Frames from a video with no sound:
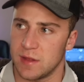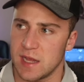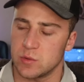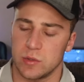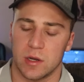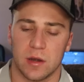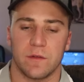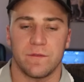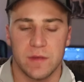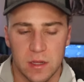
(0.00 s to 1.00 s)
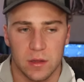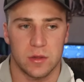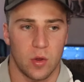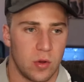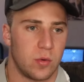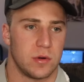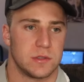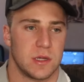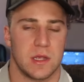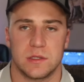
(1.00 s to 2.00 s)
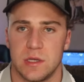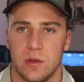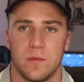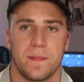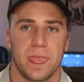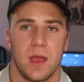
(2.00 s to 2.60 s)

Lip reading: That's when you're going to feel like the whole world's against you.